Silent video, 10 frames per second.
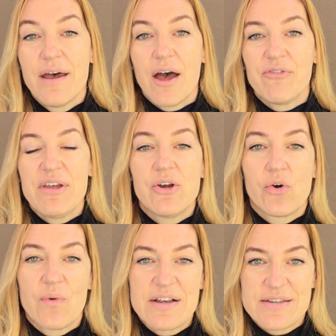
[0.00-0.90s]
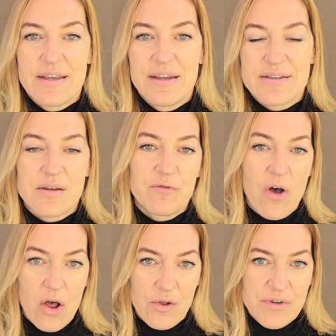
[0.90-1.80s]
of ego wrestling is
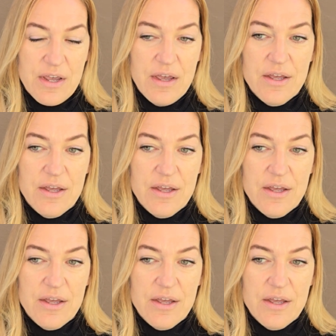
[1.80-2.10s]
involved,